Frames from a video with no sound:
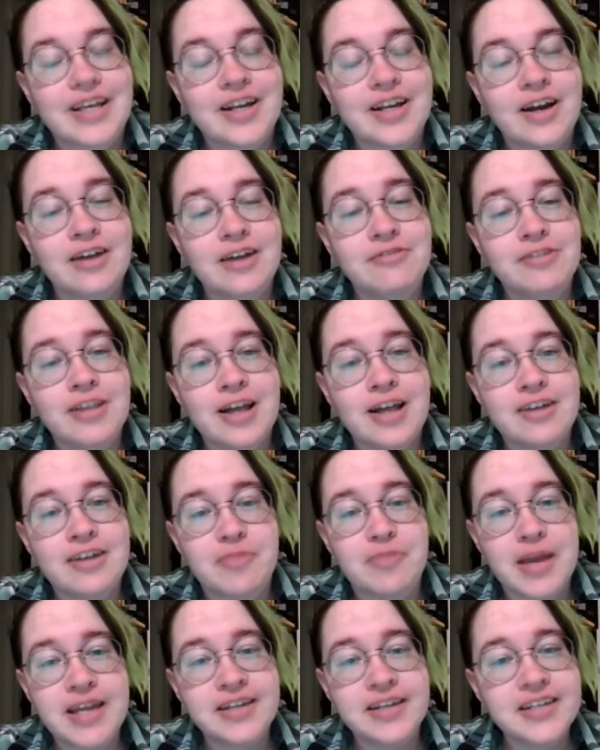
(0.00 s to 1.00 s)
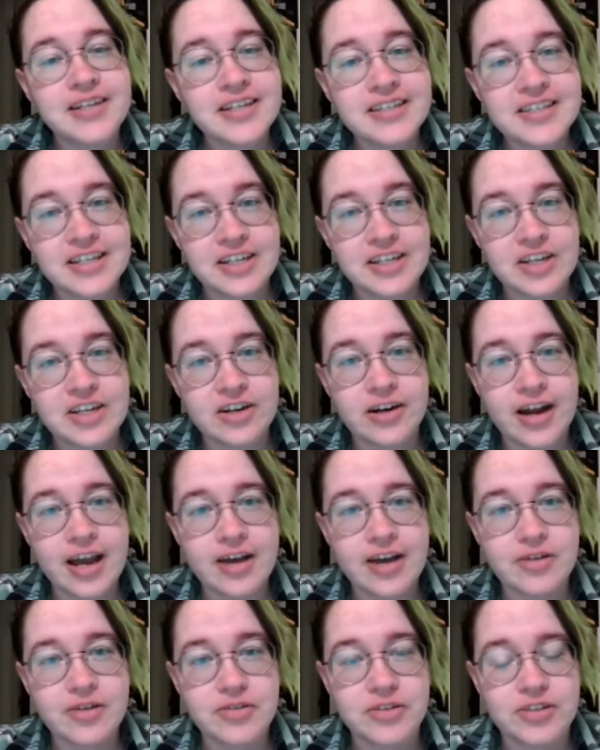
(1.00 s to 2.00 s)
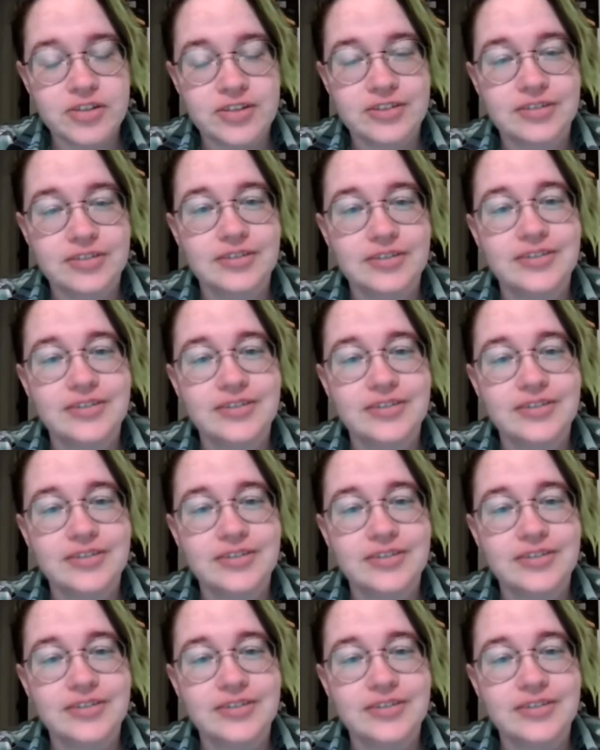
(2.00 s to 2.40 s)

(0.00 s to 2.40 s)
An awful lot of paintings in your house?